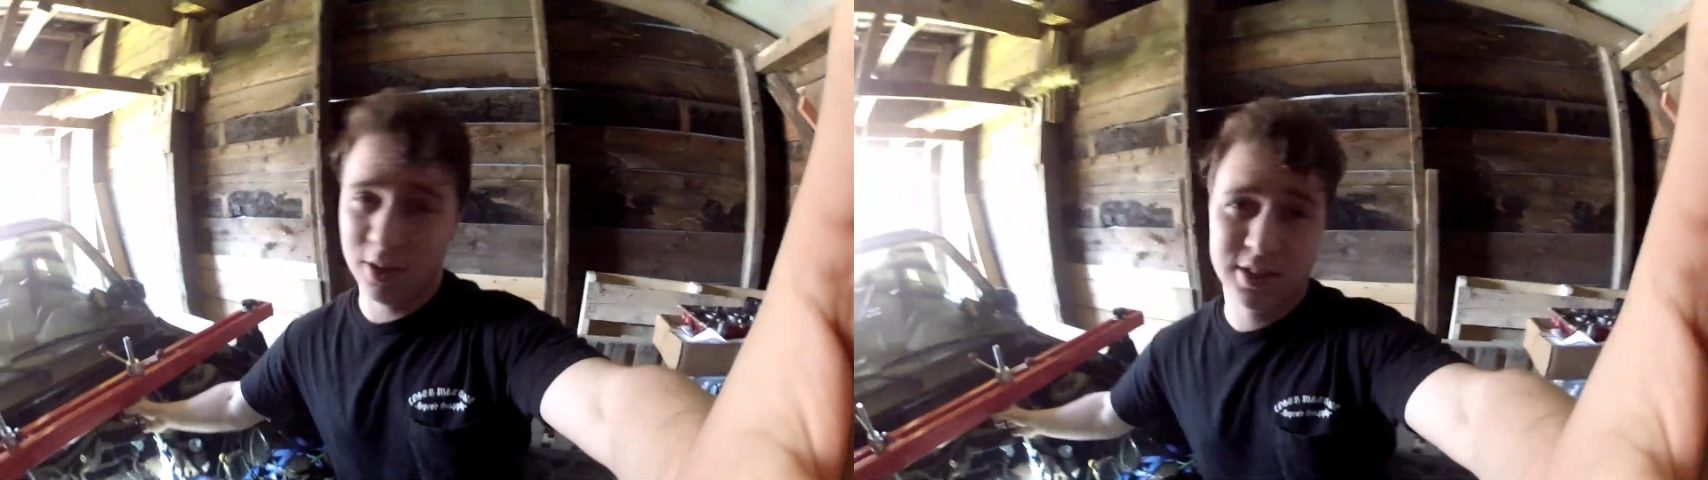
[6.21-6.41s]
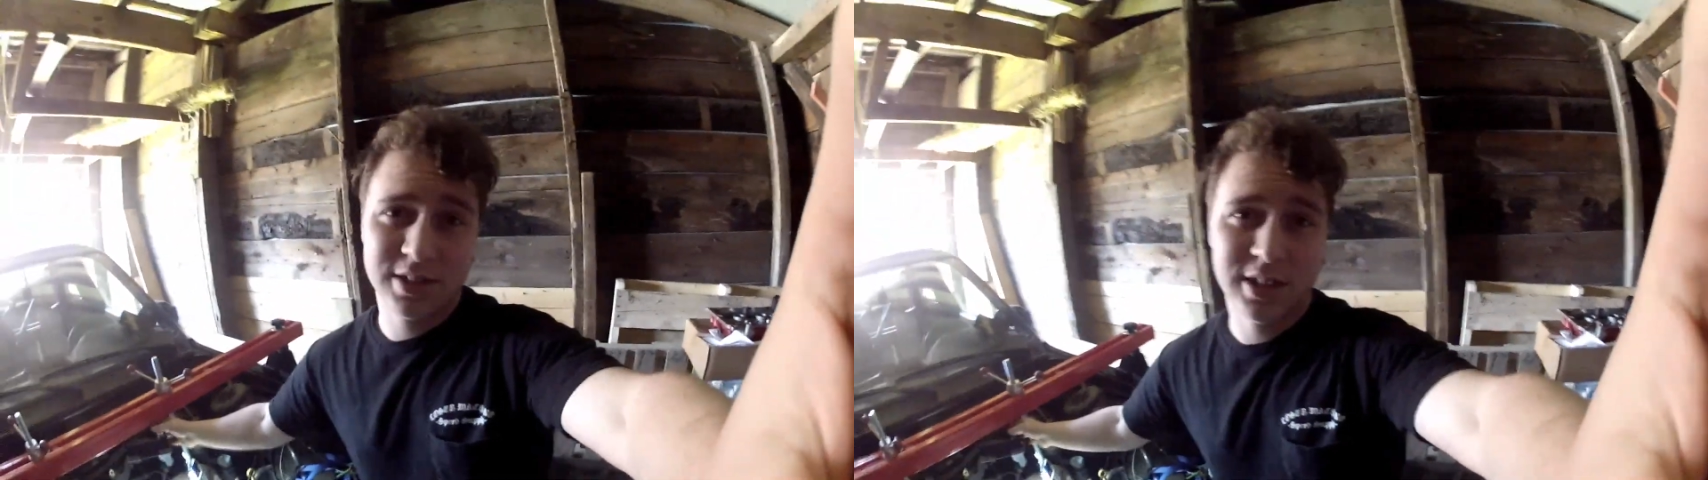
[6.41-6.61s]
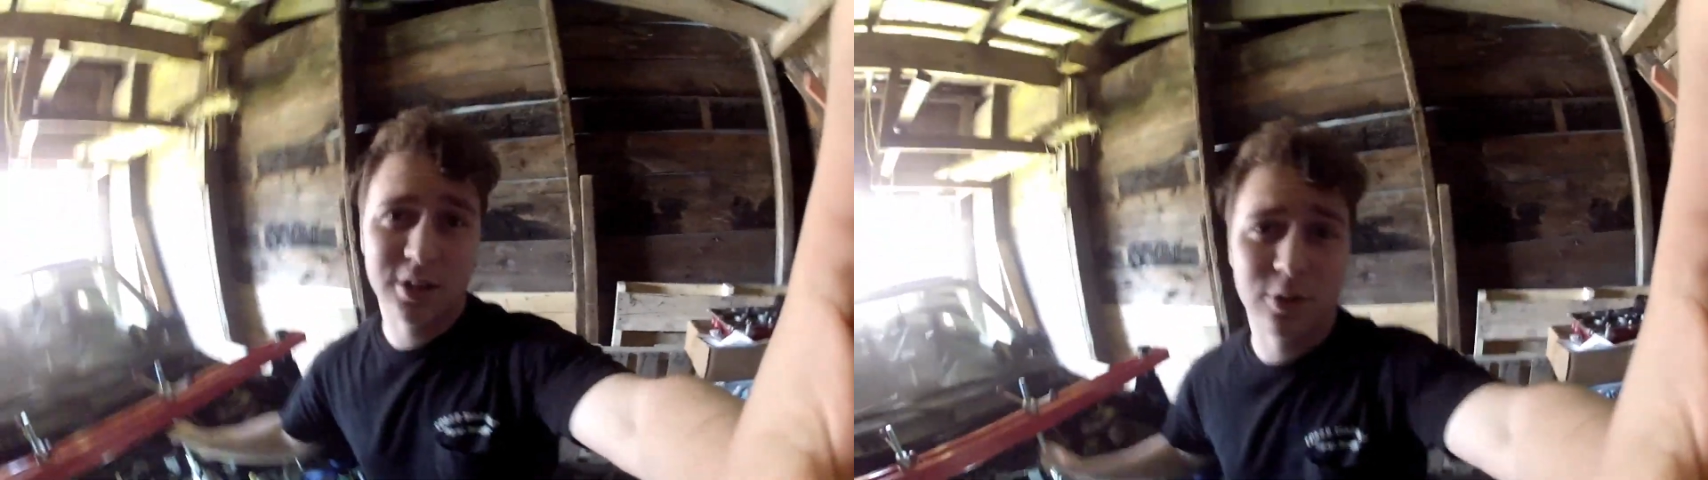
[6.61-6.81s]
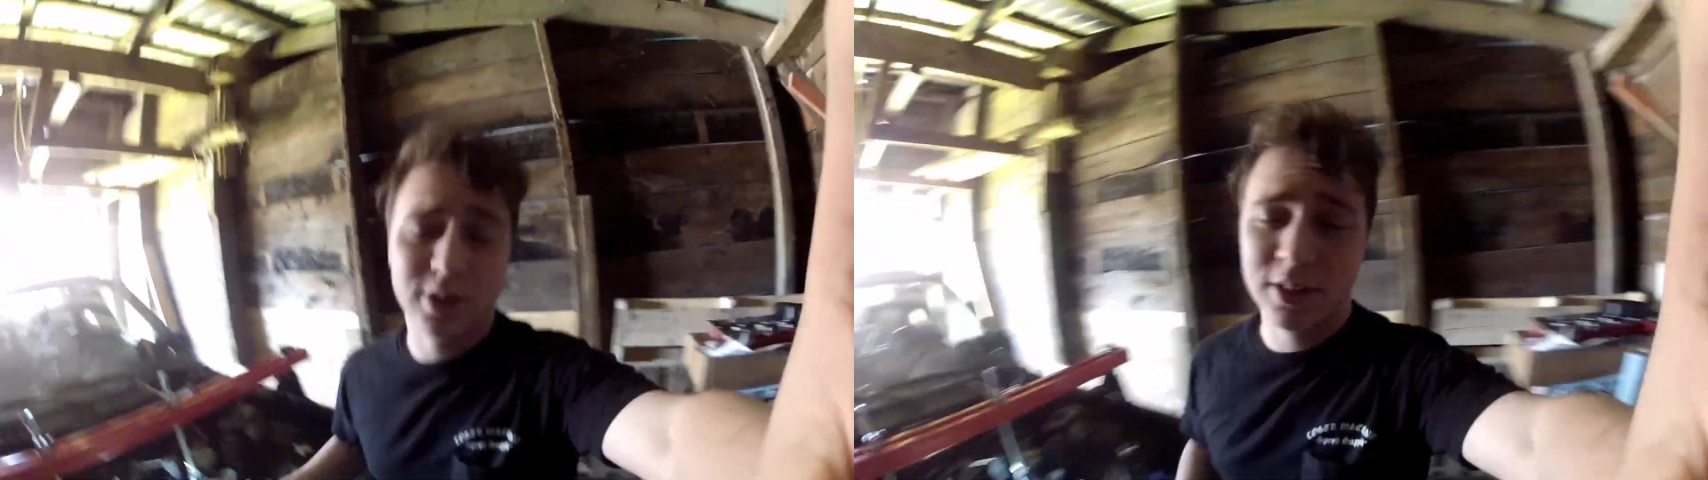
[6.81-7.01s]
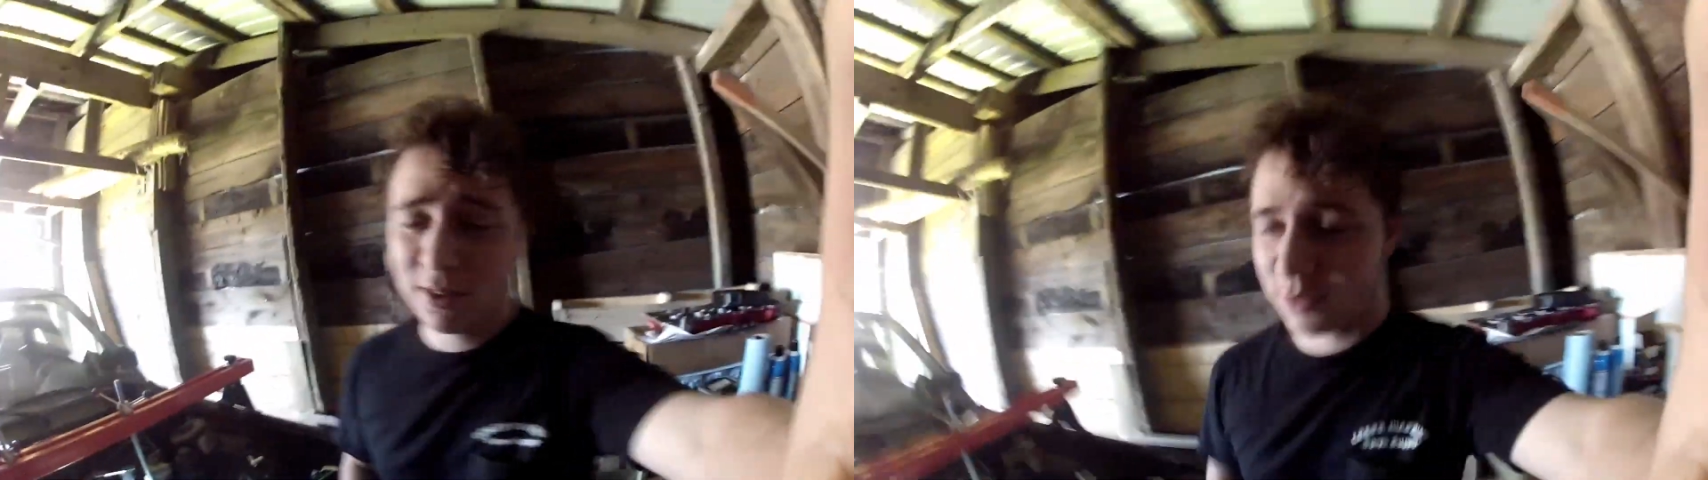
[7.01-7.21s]

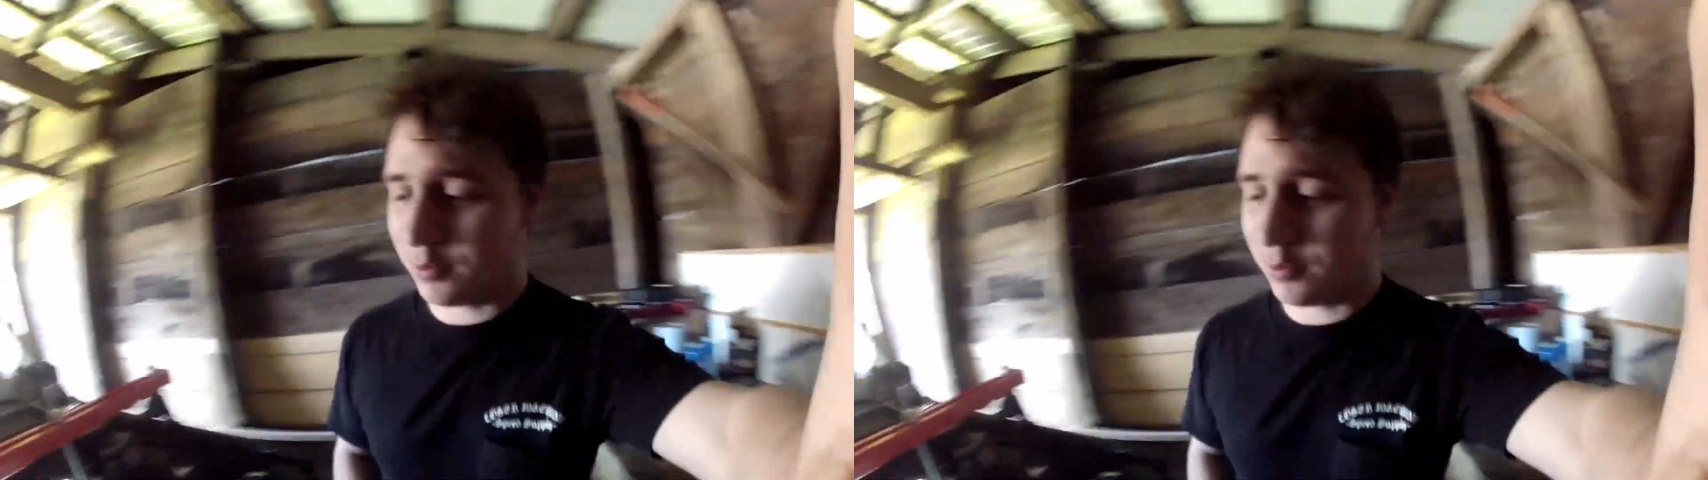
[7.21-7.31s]
Saturday, so